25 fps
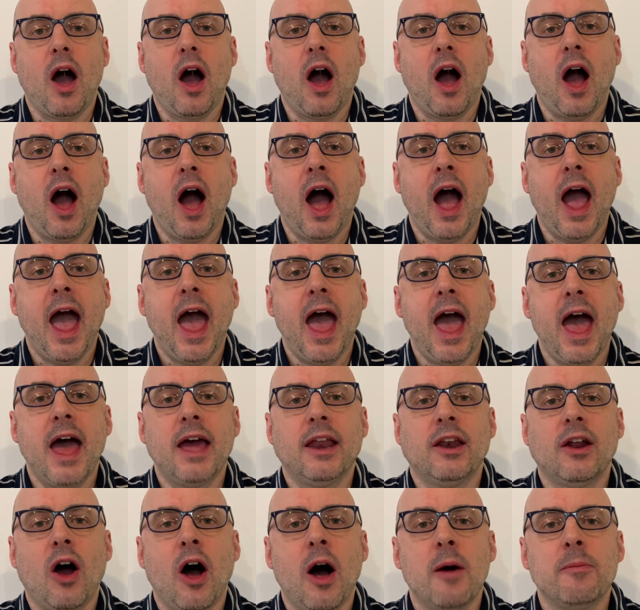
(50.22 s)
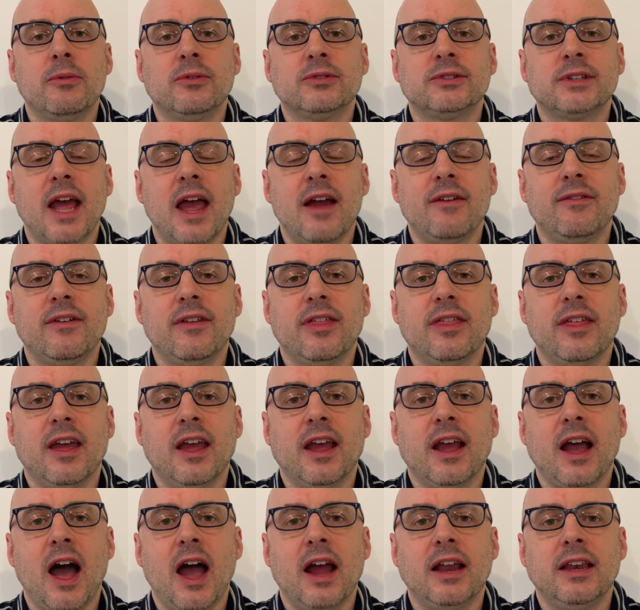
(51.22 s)
I had almost
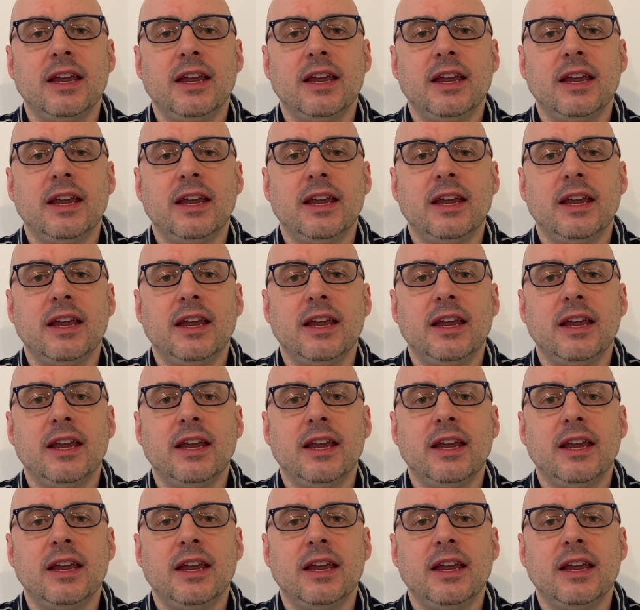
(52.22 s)
everything I